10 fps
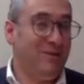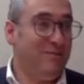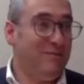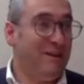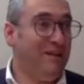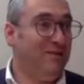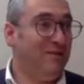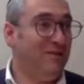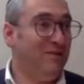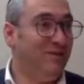Middle
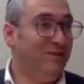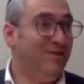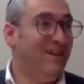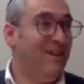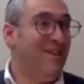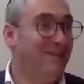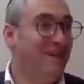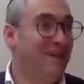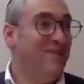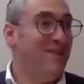Easterns, they
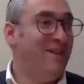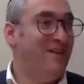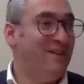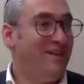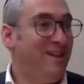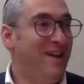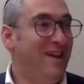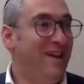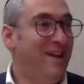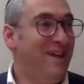don't take
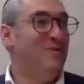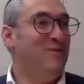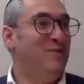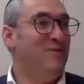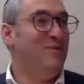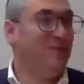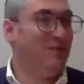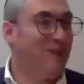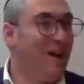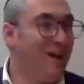to insulting their
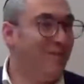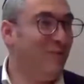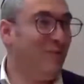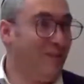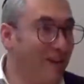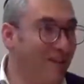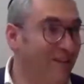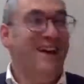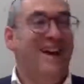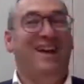gods very lightly.
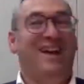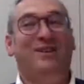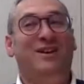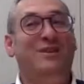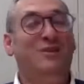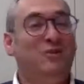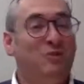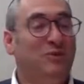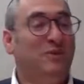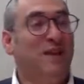And so here you're
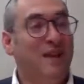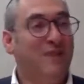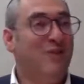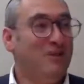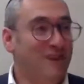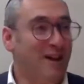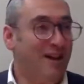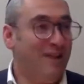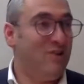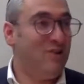supposed to take their
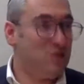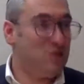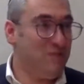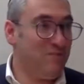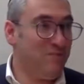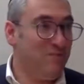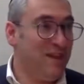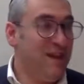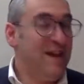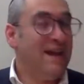god, their sheep,
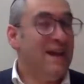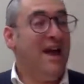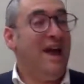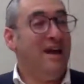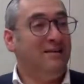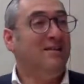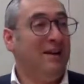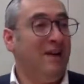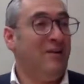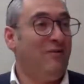as a
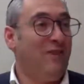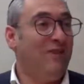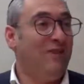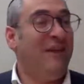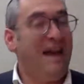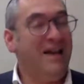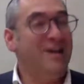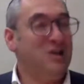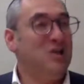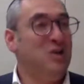sacrifice, tie
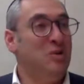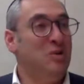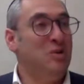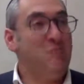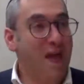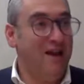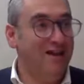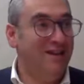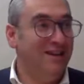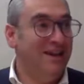it to your
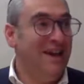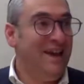bed,